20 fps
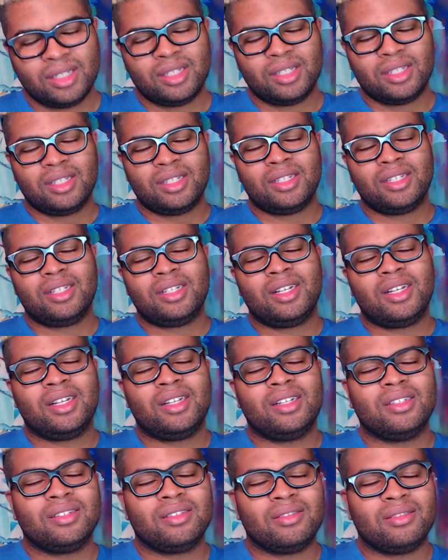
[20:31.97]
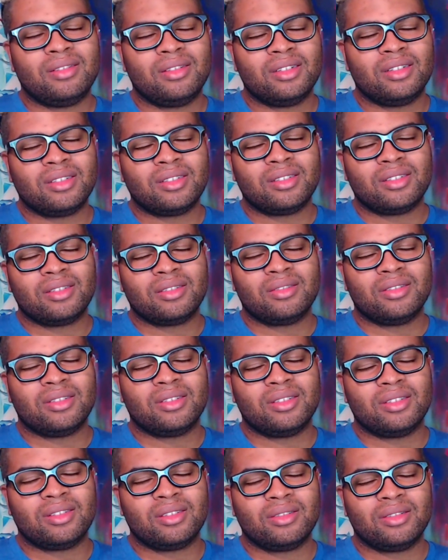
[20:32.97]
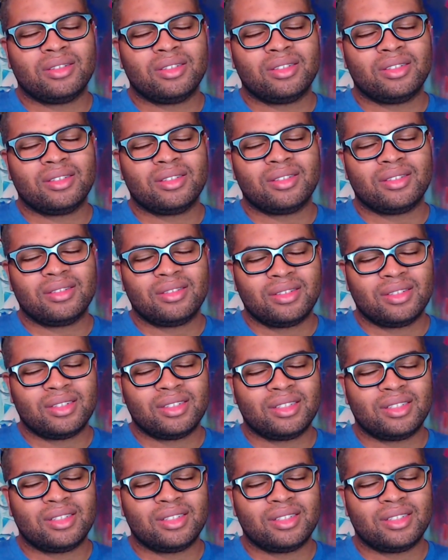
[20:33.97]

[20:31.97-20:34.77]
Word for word: Ah, gorgeous, gorgeous, gorgeous, gorgeous.